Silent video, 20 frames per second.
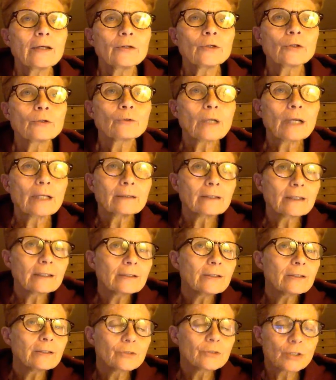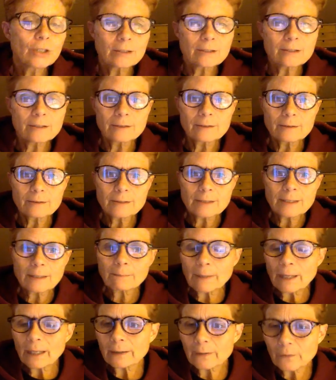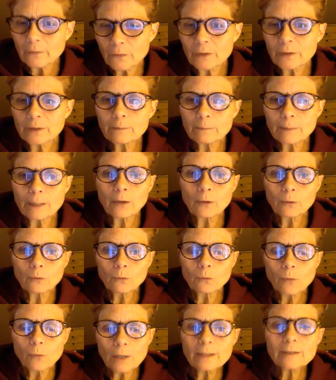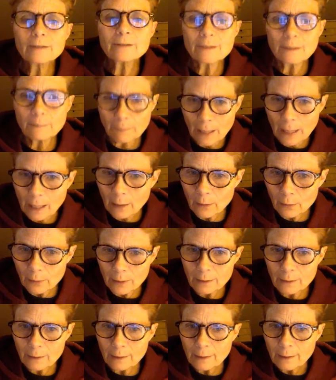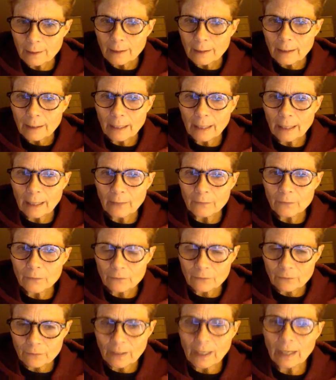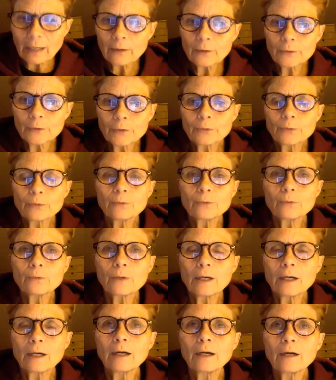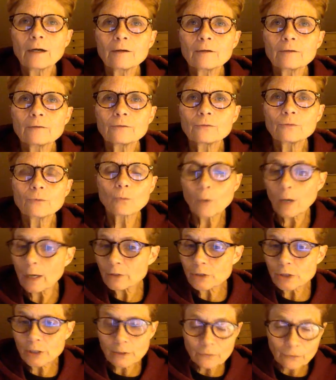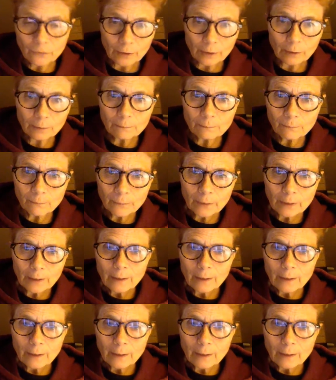I'd like you to just step back and think about what is the power and the value of watching film